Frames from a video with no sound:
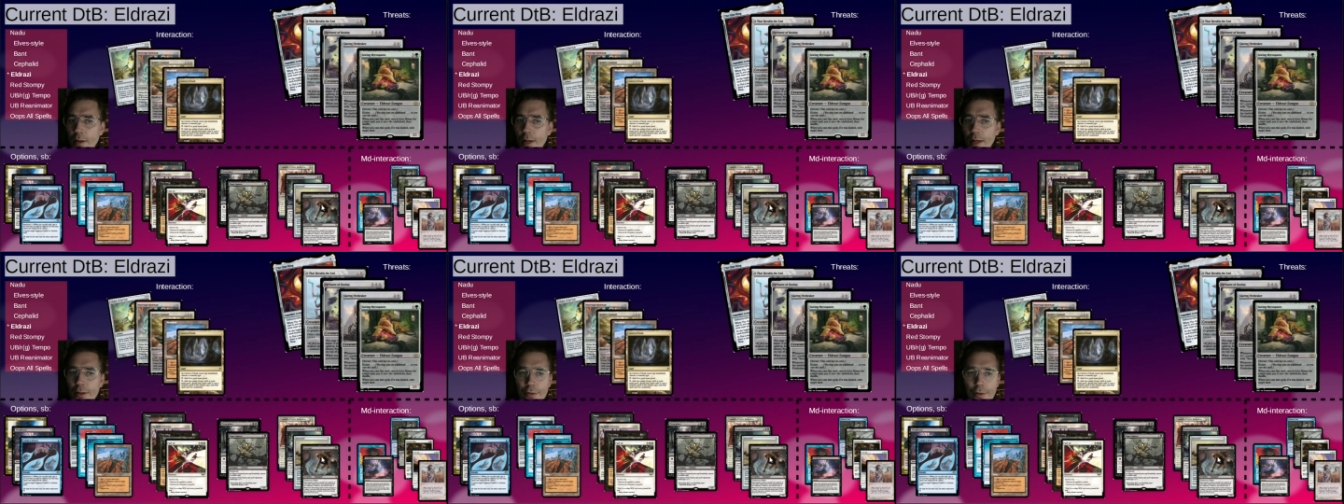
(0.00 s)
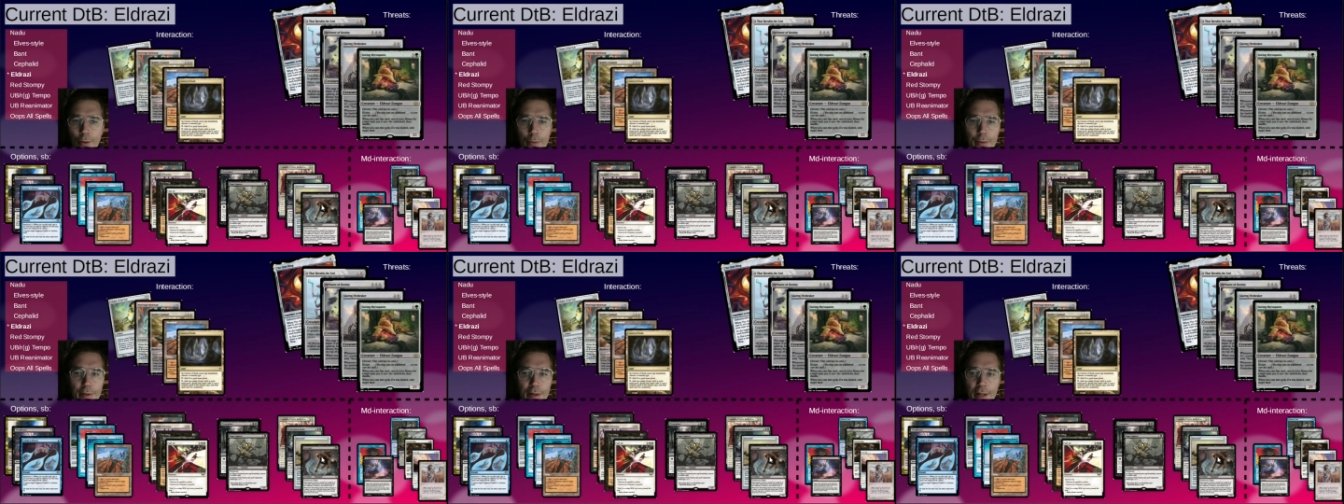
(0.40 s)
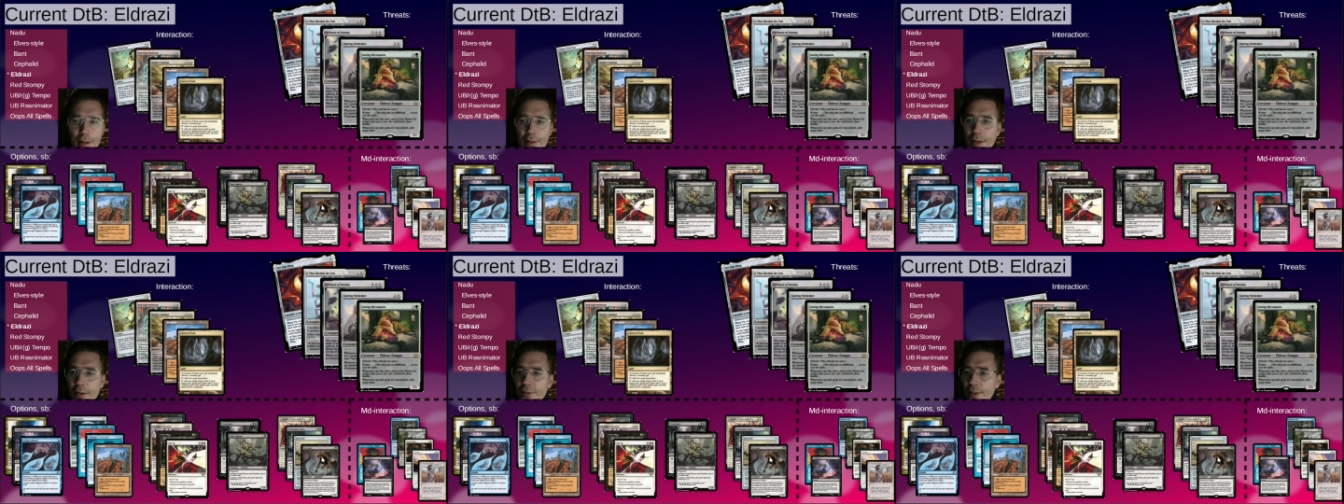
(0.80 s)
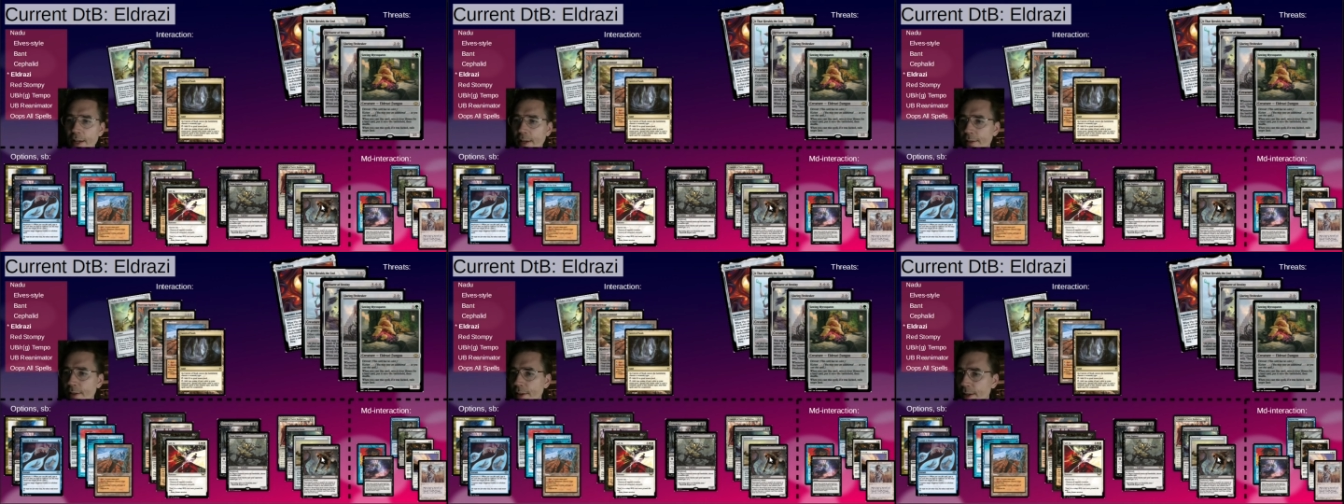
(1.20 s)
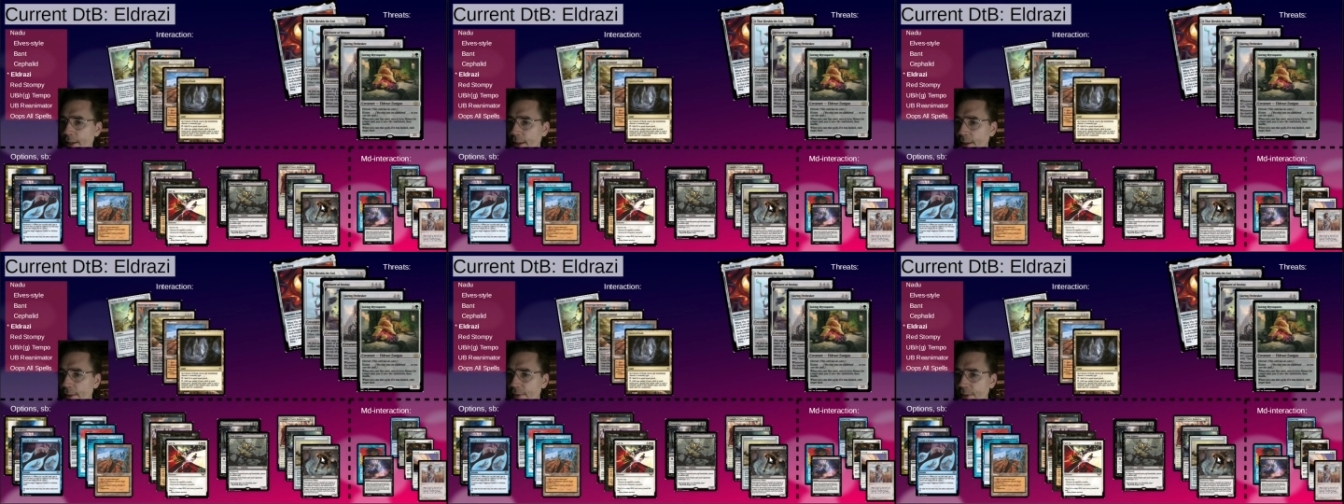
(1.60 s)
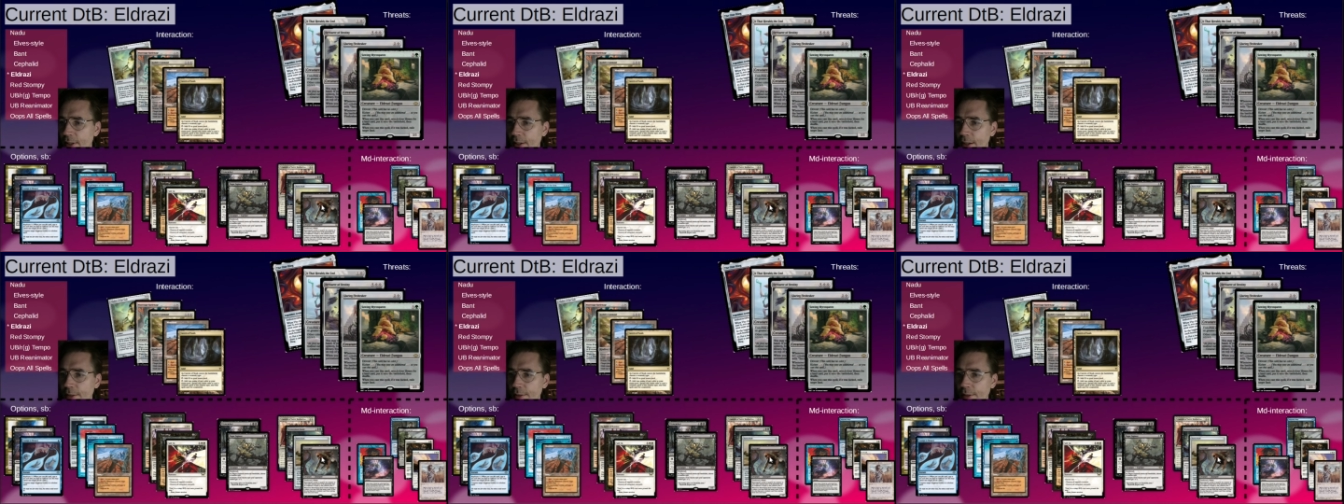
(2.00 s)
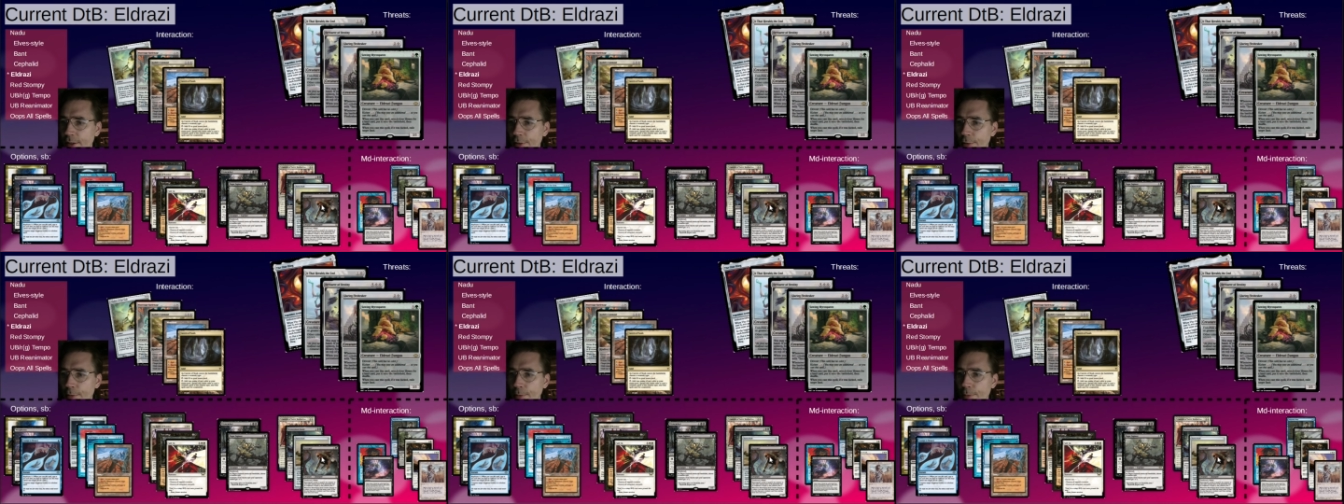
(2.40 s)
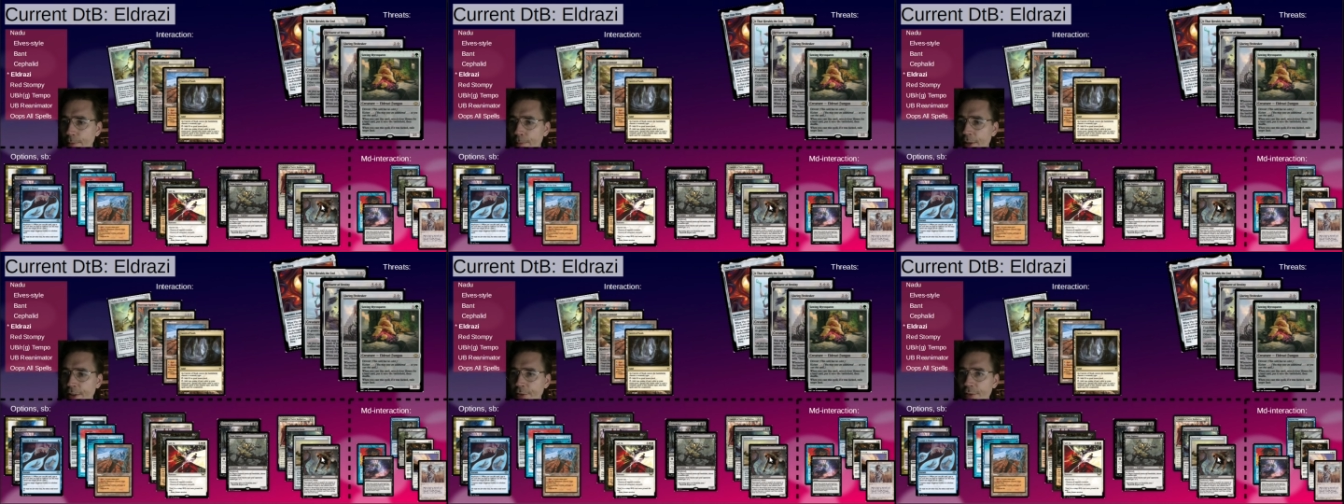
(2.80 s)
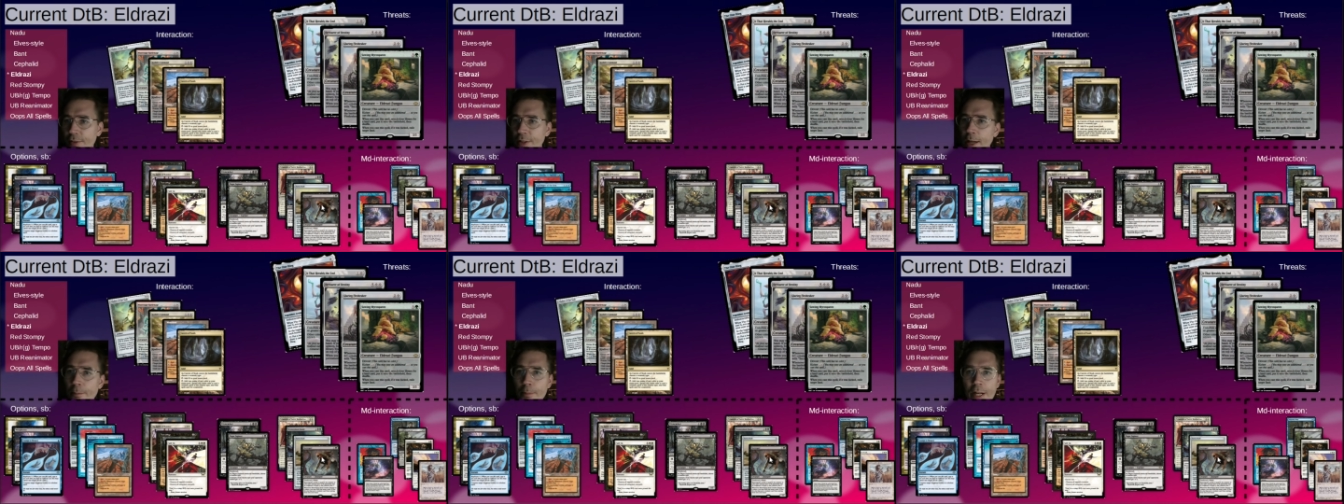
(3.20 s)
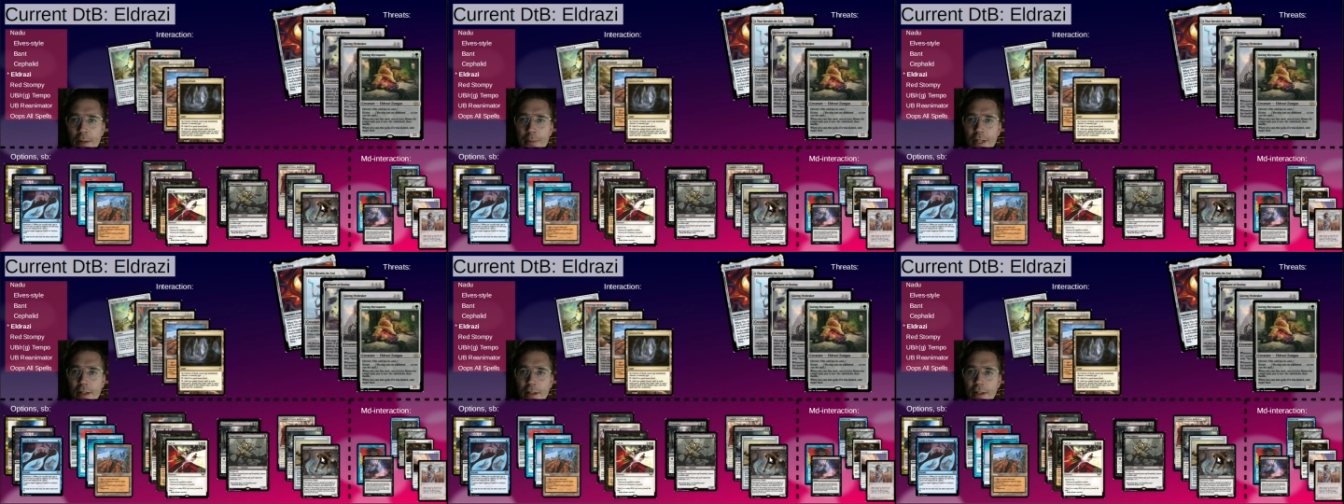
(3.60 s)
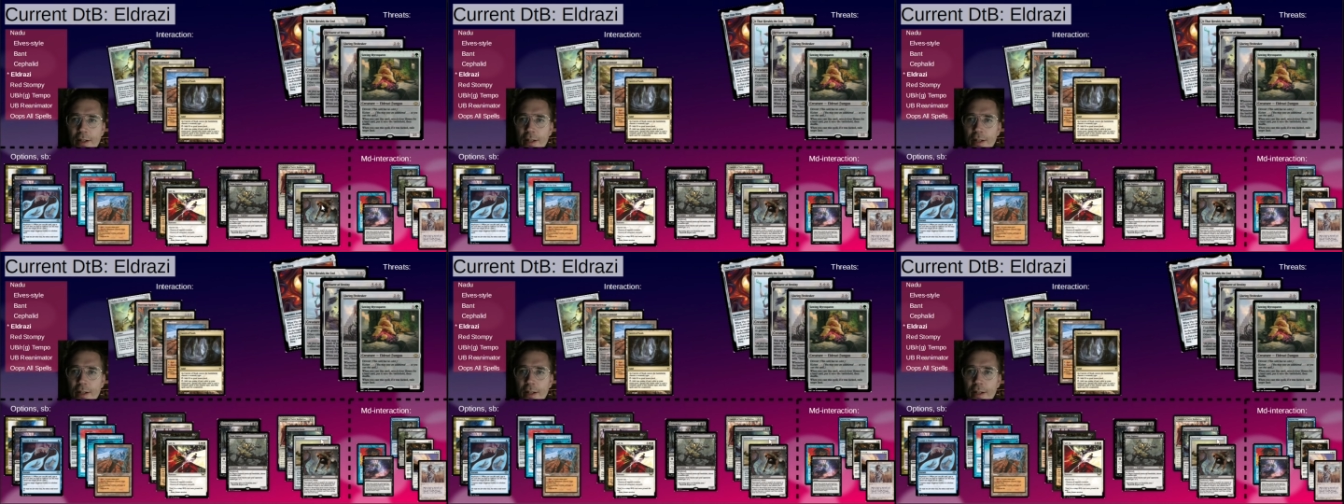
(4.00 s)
I don't think there's anything else here I need to mention. Yeah, maybe.